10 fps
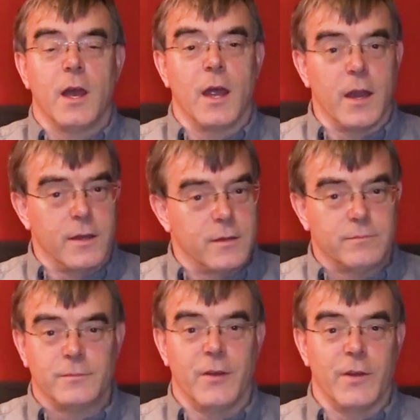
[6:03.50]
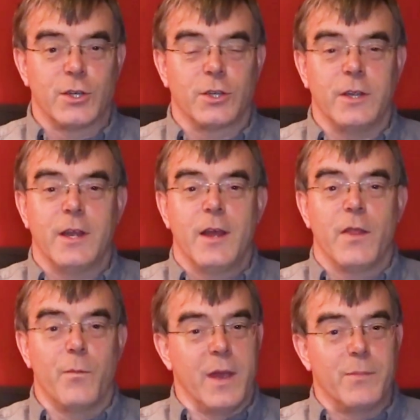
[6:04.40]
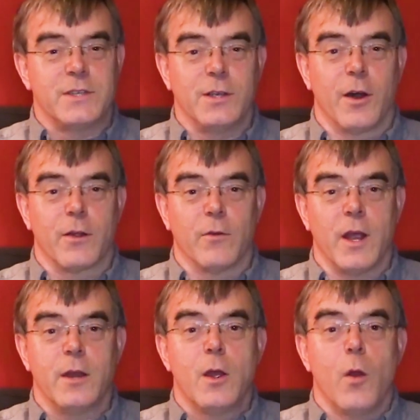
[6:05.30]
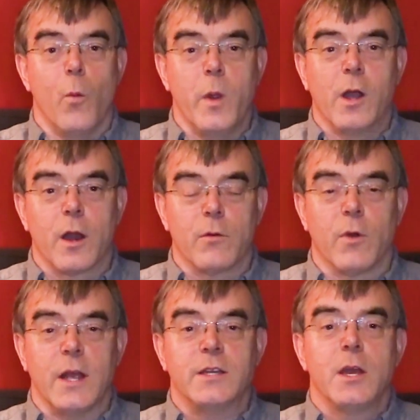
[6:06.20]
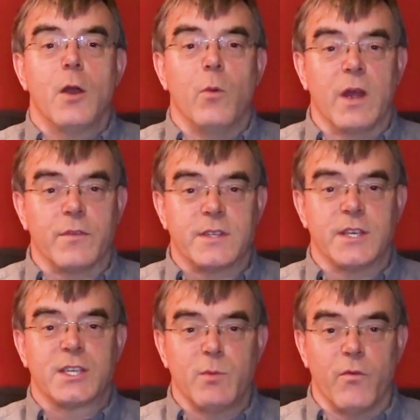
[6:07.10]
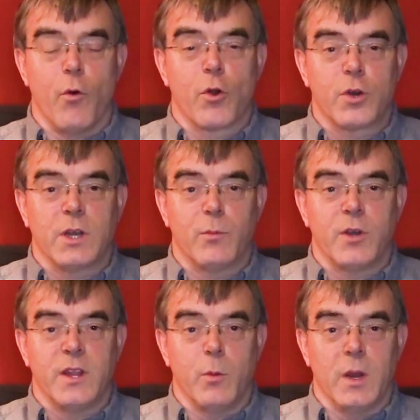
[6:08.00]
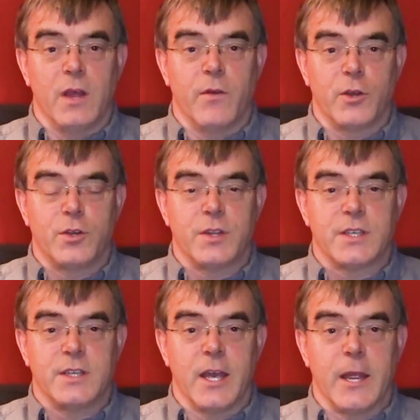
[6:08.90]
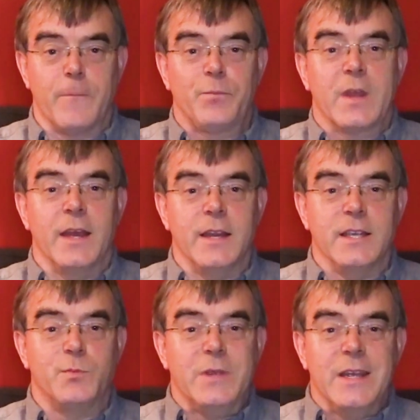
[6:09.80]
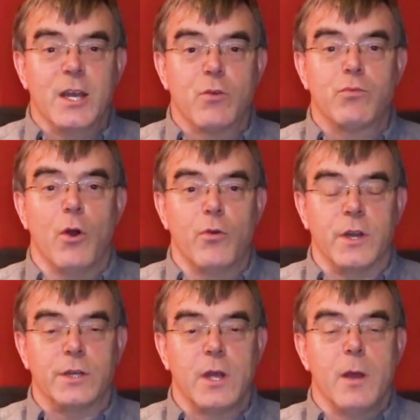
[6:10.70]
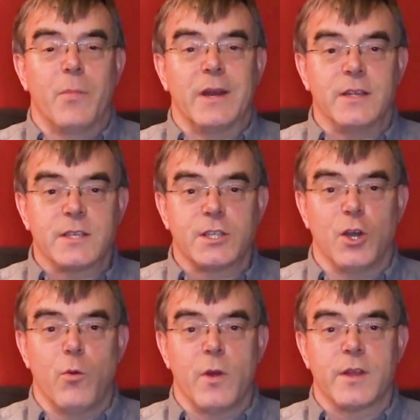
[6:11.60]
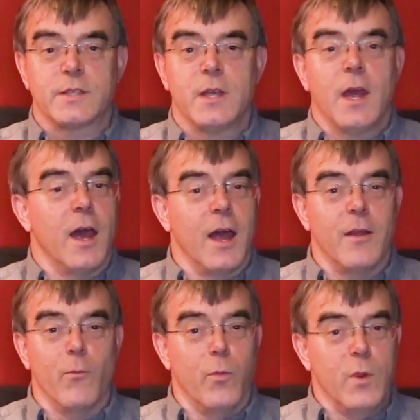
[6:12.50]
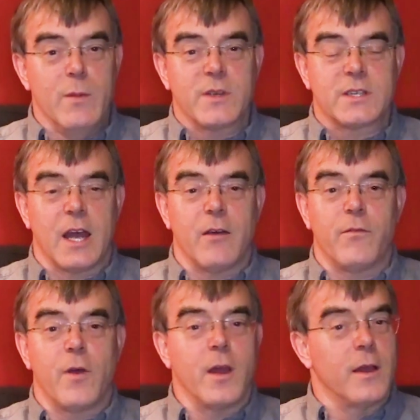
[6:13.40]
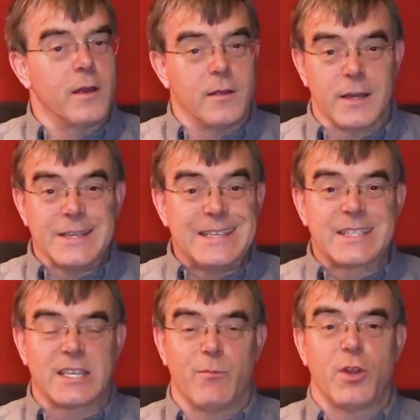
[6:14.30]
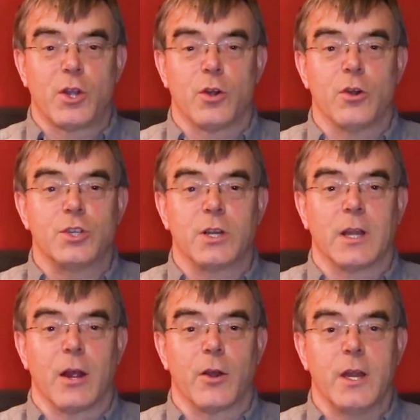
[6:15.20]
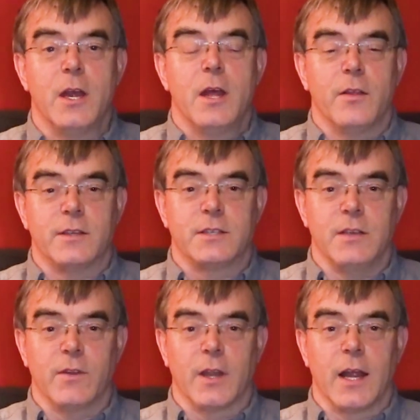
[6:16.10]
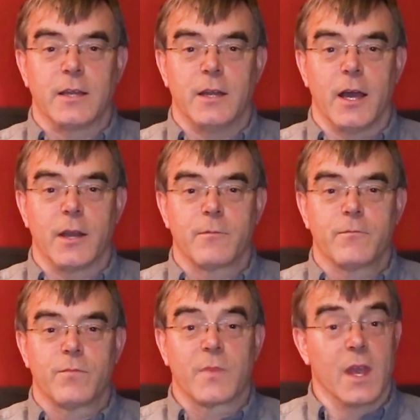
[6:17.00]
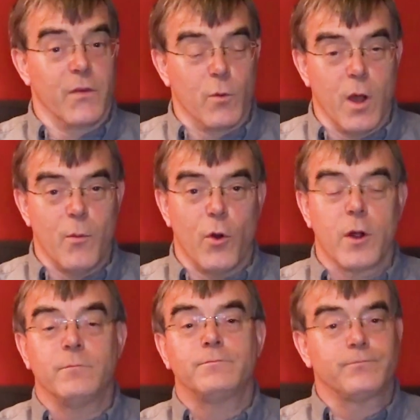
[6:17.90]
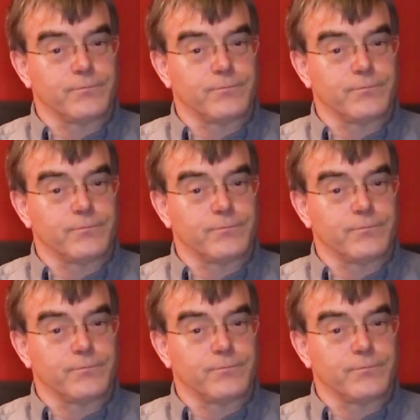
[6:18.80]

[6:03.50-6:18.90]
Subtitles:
And eventually the papacy got it right, we got it right. We have the system of ordered liberty that we live under to this day. It is being eroded, but it is still with us, and we must have at least some of the courage and clarity that Stephen Langton had. If you want more,